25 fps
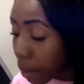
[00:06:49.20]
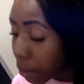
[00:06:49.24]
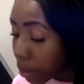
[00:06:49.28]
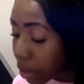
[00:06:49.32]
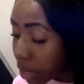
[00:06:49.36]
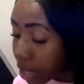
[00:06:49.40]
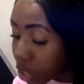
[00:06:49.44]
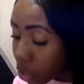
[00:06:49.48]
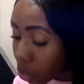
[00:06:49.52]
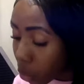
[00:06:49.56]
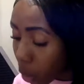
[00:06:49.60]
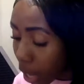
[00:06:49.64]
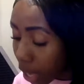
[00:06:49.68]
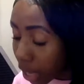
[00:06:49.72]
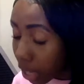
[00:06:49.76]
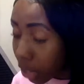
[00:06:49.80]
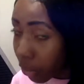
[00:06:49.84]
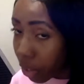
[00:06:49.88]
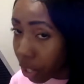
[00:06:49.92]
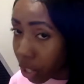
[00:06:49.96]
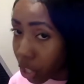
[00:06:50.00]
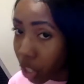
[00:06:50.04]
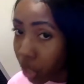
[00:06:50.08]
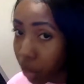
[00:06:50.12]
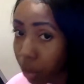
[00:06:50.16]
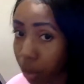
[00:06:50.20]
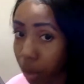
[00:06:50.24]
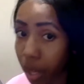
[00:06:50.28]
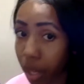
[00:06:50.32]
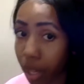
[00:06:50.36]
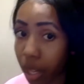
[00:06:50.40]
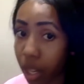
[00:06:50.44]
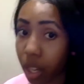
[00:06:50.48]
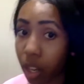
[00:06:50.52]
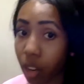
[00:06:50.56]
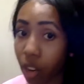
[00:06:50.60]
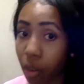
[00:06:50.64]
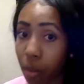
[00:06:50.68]
please quietly read your
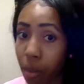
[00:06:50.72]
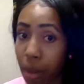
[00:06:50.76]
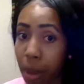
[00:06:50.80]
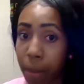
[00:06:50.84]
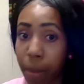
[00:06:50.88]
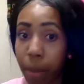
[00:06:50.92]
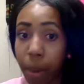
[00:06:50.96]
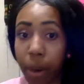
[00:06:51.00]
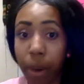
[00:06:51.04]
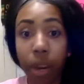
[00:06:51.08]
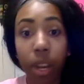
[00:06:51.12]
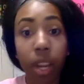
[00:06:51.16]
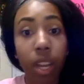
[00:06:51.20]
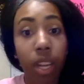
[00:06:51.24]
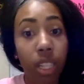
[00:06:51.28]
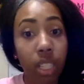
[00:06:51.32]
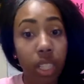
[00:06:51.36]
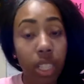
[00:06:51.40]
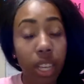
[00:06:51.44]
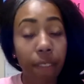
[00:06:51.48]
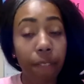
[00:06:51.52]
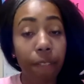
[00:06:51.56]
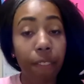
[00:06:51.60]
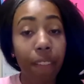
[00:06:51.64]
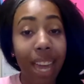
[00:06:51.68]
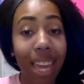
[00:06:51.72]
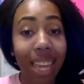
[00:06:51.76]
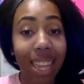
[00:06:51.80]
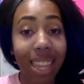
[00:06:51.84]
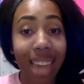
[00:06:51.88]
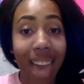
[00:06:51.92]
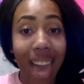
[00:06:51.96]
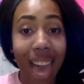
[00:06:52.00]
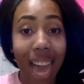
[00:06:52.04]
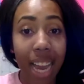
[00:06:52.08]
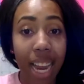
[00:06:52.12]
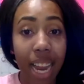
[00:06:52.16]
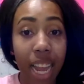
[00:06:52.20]
book, remember, stuff like
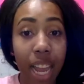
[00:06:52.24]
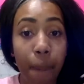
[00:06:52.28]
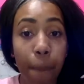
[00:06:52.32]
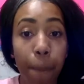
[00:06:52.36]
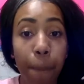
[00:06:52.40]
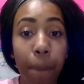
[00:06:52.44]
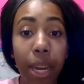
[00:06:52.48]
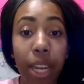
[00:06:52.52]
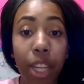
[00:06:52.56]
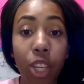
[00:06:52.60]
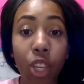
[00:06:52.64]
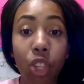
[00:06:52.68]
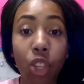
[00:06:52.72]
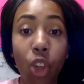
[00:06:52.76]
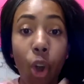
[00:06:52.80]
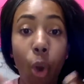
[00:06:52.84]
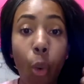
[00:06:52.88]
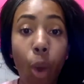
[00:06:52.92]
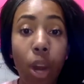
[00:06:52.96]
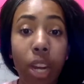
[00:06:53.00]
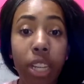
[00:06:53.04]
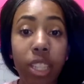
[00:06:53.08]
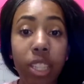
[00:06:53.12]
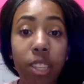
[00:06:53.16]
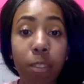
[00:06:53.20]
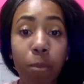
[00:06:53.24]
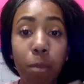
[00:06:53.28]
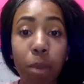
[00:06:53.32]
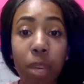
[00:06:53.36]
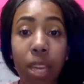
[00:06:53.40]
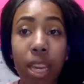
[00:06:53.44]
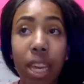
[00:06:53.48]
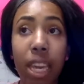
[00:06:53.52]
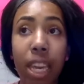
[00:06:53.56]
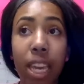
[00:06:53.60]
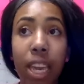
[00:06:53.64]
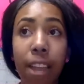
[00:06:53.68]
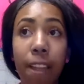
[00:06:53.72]
that. But you don't want it to
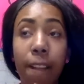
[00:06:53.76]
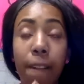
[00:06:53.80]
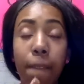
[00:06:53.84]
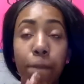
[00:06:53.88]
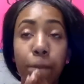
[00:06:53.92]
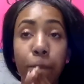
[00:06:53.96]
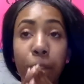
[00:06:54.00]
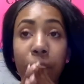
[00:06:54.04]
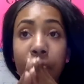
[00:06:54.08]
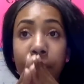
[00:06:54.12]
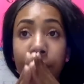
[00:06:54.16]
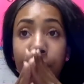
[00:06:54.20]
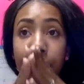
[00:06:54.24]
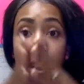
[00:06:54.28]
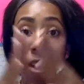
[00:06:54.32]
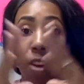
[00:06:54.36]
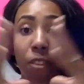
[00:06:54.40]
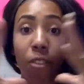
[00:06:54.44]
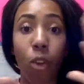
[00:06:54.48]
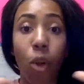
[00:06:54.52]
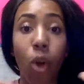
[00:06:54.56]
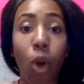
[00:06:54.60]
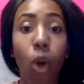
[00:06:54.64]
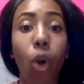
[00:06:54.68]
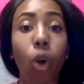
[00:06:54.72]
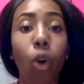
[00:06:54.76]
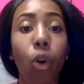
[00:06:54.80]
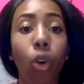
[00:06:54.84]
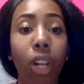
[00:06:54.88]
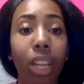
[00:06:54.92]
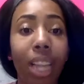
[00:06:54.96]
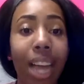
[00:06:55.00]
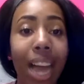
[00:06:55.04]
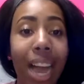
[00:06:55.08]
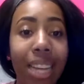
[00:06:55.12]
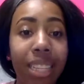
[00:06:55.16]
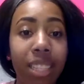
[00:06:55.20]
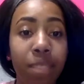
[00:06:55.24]
be in front of the whole
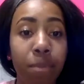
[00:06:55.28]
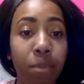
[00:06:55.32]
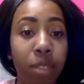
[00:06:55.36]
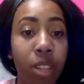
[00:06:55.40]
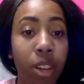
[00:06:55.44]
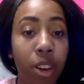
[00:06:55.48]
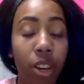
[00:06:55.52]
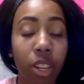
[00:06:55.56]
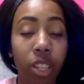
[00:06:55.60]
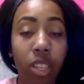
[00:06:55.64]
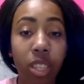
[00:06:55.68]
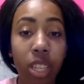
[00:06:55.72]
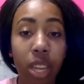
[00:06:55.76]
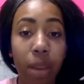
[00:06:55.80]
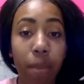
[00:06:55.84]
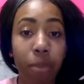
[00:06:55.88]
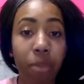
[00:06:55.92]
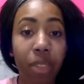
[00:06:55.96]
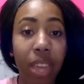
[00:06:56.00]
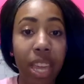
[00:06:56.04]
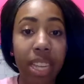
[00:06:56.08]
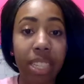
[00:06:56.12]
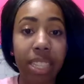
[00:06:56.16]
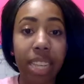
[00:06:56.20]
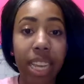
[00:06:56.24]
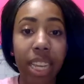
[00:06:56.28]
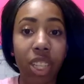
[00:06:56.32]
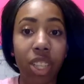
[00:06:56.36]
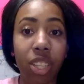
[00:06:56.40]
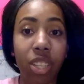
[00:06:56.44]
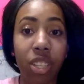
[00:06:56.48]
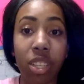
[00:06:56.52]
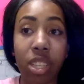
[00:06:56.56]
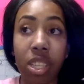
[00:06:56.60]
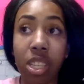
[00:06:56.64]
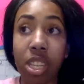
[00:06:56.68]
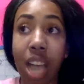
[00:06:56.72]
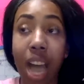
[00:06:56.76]
class. There are some things that
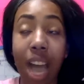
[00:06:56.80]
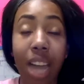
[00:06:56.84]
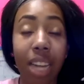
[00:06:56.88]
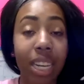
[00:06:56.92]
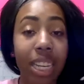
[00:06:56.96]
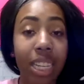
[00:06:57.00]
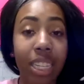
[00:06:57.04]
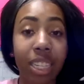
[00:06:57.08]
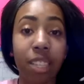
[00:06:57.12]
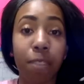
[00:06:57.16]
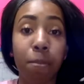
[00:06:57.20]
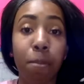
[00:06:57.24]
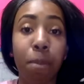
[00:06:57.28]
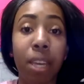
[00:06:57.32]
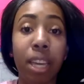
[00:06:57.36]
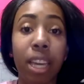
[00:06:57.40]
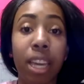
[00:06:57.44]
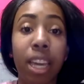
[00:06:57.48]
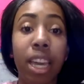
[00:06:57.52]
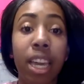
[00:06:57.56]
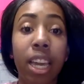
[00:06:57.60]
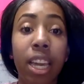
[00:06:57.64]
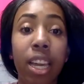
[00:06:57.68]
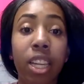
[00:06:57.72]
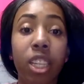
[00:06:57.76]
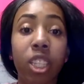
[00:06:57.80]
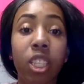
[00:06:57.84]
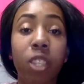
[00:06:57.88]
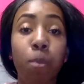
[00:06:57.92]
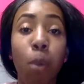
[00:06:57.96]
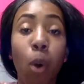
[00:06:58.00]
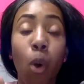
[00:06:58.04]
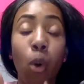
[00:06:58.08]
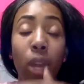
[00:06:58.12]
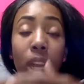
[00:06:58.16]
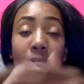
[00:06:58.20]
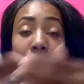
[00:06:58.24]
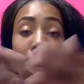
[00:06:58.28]
does not need to be
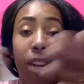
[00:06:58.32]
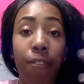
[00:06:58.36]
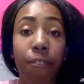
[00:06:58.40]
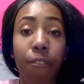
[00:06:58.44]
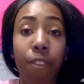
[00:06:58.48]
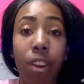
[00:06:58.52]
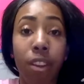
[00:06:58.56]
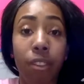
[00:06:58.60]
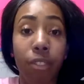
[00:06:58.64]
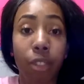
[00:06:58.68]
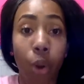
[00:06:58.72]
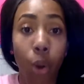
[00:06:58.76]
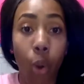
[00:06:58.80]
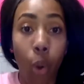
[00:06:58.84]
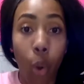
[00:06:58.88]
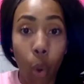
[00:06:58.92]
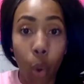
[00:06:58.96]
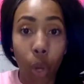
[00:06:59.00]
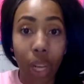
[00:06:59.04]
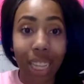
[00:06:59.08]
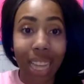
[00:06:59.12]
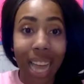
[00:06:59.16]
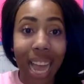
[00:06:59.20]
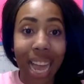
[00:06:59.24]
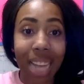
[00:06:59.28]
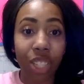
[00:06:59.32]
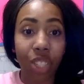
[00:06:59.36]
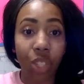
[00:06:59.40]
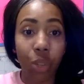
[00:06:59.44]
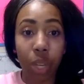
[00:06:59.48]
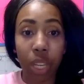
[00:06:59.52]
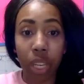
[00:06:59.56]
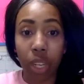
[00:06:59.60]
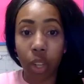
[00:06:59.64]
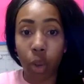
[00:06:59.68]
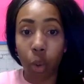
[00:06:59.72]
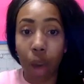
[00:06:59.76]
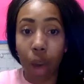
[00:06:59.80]
spoken in front of the whole class. You
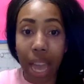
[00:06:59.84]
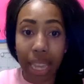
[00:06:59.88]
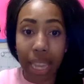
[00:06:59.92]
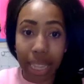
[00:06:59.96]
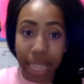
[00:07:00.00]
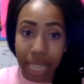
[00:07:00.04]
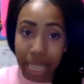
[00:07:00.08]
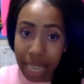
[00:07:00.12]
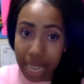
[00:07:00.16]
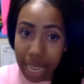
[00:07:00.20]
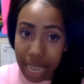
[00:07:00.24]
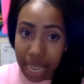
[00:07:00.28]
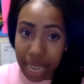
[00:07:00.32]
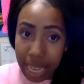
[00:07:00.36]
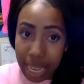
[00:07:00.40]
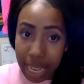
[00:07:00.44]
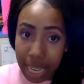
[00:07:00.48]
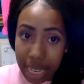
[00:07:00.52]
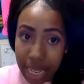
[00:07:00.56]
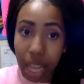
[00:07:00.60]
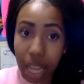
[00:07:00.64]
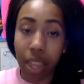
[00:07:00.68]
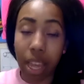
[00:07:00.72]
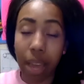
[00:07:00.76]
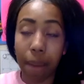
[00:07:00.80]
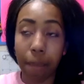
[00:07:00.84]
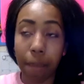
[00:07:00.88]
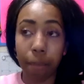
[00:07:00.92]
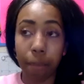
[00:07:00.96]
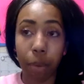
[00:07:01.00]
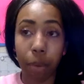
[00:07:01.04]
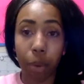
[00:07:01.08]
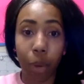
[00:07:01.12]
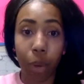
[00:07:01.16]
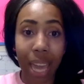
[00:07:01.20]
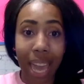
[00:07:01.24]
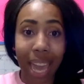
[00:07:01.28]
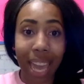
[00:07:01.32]
can quietly tell them,
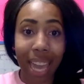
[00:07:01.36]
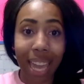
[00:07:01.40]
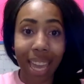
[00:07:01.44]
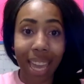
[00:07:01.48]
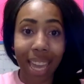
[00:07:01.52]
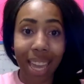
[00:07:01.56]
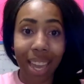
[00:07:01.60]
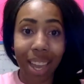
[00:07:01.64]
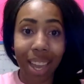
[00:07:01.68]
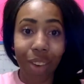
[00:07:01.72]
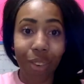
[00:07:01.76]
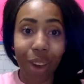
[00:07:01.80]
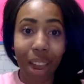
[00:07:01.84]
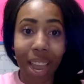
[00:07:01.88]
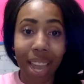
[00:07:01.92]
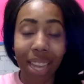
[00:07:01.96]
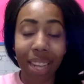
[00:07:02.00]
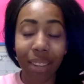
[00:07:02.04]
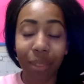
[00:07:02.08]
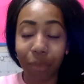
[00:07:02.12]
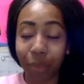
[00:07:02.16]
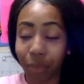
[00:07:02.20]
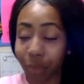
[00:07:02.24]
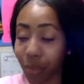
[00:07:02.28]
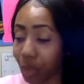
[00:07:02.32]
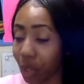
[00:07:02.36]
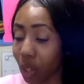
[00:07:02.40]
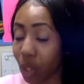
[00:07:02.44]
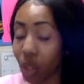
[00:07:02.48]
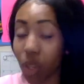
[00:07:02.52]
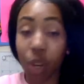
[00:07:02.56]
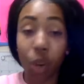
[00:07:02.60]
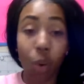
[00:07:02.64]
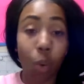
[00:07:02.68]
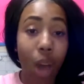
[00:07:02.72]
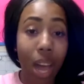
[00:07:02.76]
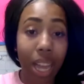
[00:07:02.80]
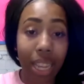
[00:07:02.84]
okay, right? You
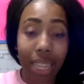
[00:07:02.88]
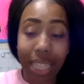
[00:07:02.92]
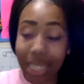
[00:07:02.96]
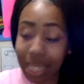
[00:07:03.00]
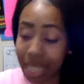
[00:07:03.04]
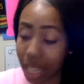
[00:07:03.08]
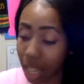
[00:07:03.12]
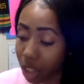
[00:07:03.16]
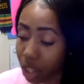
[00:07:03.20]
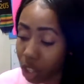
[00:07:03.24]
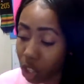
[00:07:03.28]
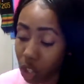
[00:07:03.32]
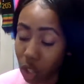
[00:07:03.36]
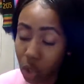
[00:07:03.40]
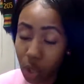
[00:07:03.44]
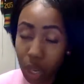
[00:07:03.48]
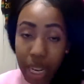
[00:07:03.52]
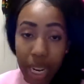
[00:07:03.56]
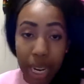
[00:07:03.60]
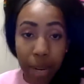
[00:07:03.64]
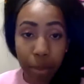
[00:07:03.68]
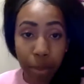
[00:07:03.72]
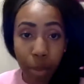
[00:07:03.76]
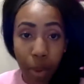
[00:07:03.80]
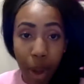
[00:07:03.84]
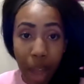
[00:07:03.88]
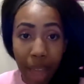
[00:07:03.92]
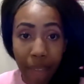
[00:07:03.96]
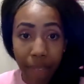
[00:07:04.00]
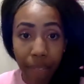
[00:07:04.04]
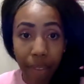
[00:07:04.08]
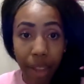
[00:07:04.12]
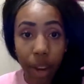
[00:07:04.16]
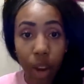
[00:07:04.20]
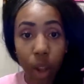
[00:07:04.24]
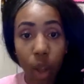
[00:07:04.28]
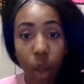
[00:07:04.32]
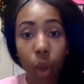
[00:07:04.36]
can quietly tell the student in
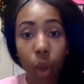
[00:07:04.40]
private,